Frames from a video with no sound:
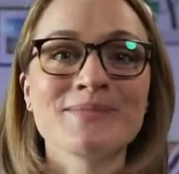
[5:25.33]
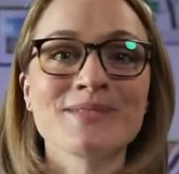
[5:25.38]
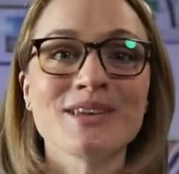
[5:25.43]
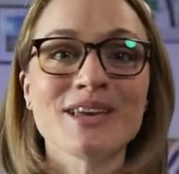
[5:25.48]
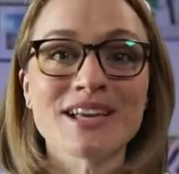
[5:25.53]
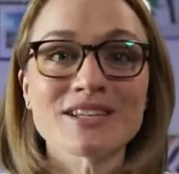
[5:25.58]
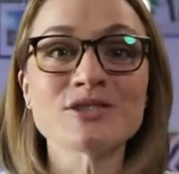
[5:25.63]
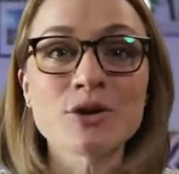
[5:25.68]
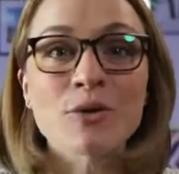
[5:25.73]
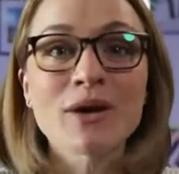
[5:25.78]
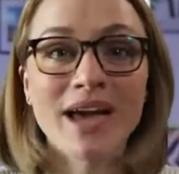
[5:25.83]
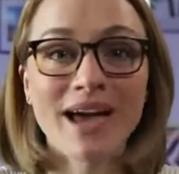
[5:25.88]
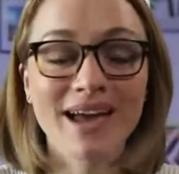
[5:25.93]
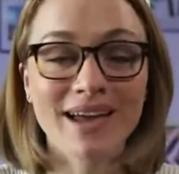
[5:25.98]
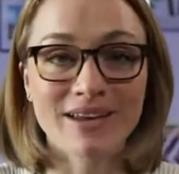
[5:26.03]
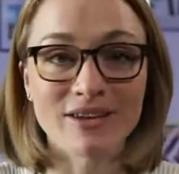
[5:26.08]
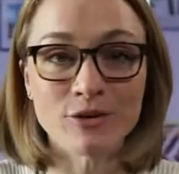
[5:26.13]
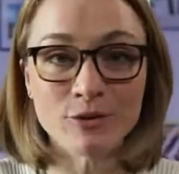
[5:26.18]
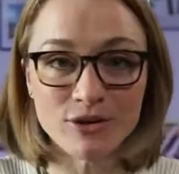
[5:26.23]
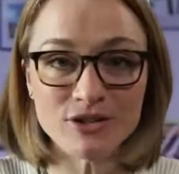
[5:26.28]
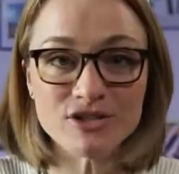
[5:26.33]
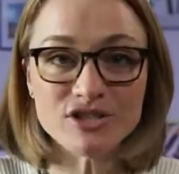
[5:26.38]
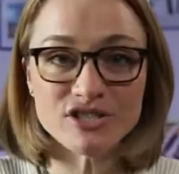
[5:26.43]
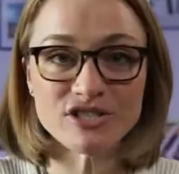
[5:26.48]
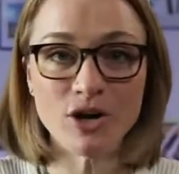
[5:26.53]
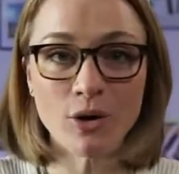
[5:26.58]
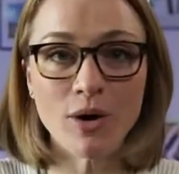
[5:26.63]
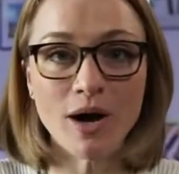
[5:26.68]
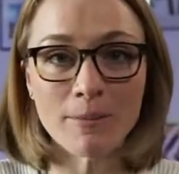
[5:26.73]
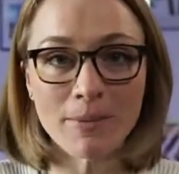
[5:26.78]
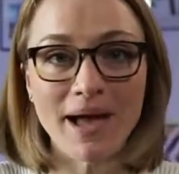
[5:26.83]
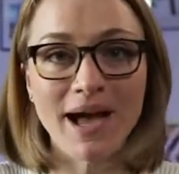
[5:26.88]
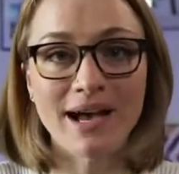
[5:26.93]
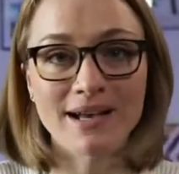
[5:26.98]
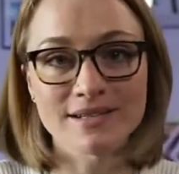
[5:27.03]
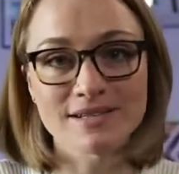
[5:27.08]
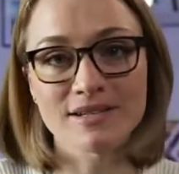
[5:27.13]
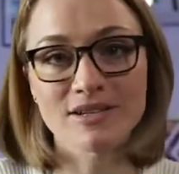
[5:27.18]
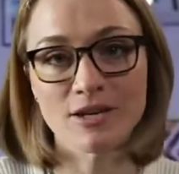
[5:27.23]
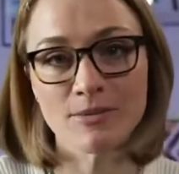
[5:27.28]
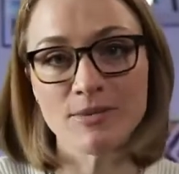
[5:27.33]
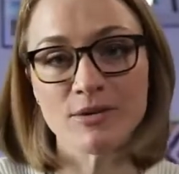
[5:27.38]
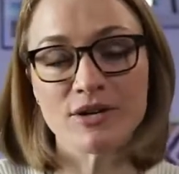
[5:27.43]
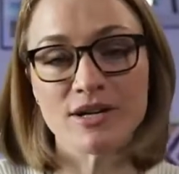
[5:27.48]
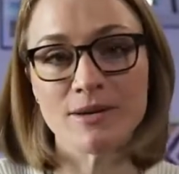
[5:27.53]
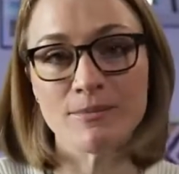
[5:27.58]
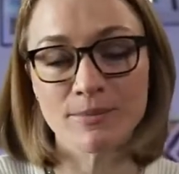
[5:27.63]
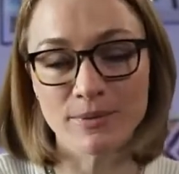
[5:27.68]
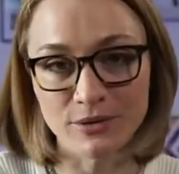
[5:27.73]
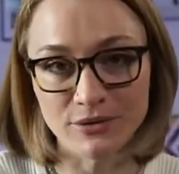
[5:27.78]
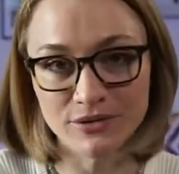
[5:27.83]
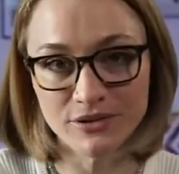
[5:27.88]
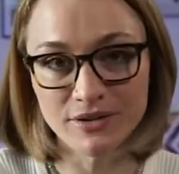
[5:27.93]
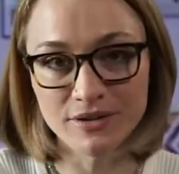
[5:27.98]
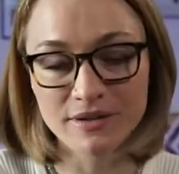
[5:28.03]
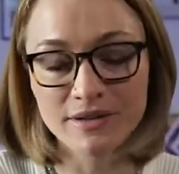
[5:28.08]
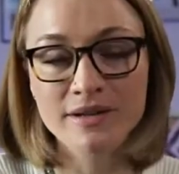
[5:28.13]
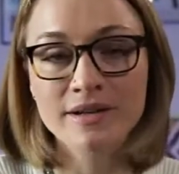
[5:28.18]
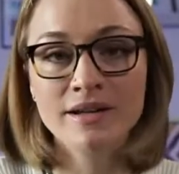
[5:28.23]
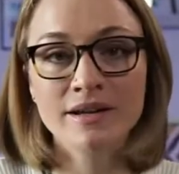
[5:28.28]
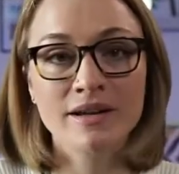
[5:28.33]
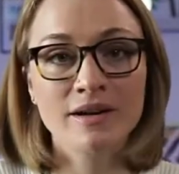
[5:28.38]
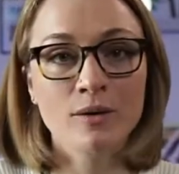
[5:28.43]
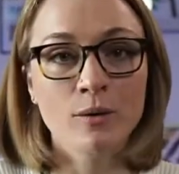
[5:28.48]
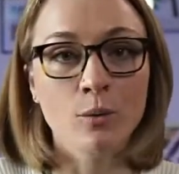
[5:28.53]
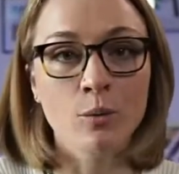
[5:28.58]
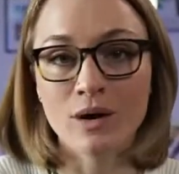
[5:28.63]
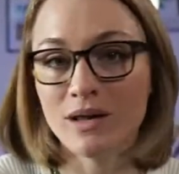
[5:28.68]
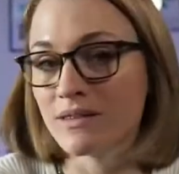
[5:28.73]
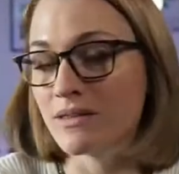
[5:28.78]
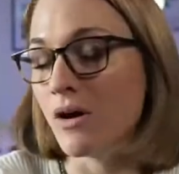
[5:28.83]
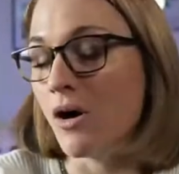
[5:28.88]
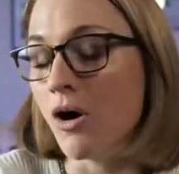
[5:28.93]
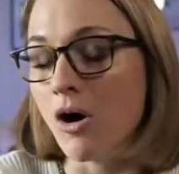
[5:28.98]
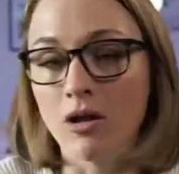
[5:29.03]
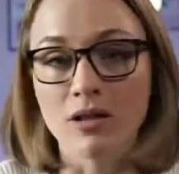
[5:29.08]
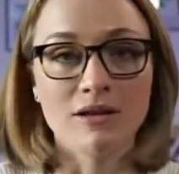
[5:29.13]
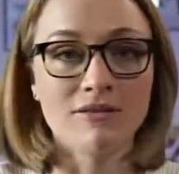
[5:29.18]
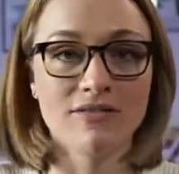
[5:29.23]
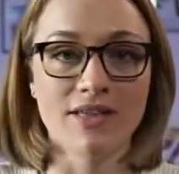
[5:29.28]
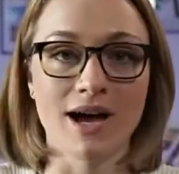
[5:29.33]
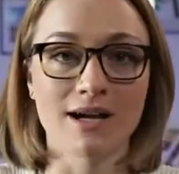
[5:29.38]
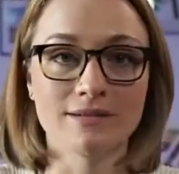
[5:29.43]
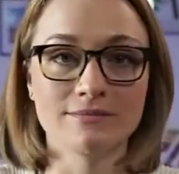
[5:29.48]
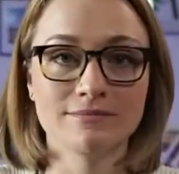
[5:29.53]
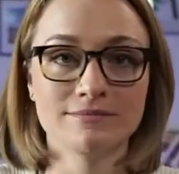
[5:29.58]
It's okay. You can show up as a community builder with all of that.